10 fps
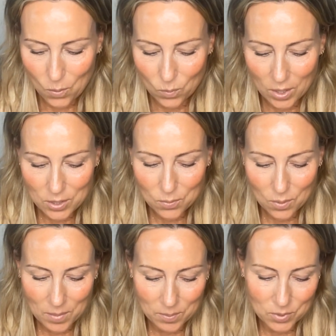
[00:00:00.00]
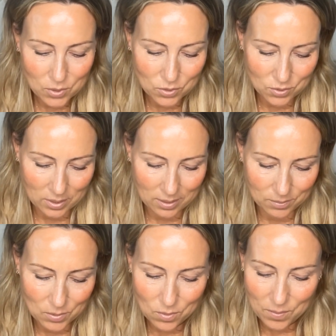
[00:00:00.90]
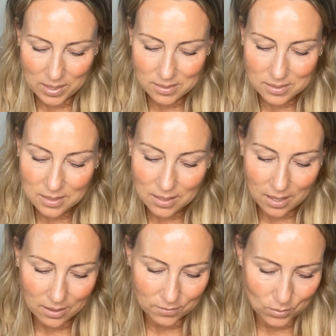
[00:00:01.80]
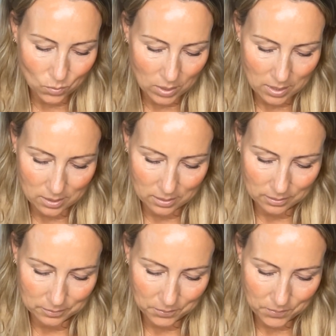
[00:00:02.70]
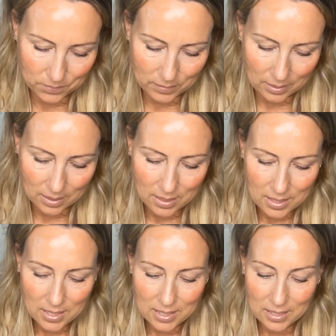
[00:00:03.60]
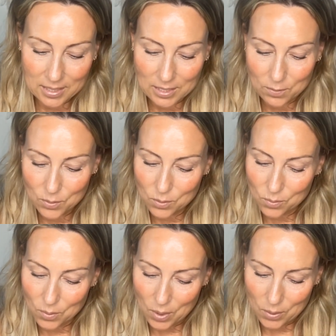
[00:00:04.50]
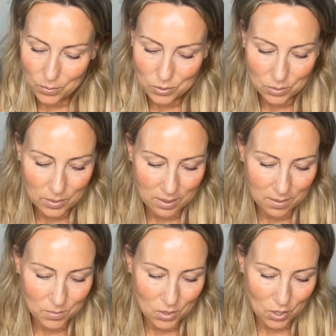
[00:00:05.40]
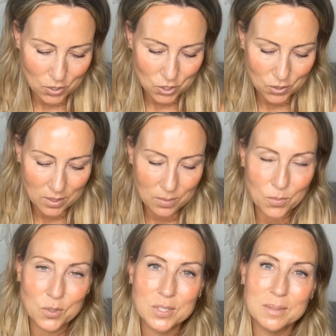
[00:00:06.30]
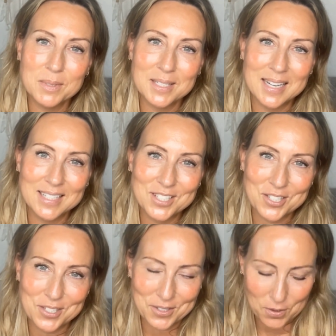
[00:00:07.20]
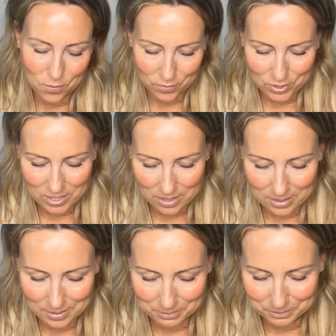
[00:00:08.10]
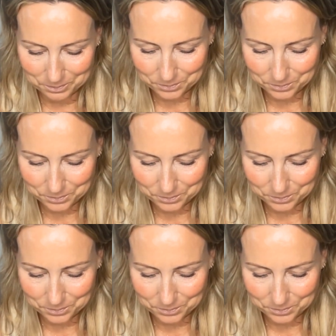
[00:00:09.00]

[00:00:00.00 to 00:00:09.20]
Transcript: While you remember your dream, it remains alive and well. It can even grow to become larger and more substantial over time.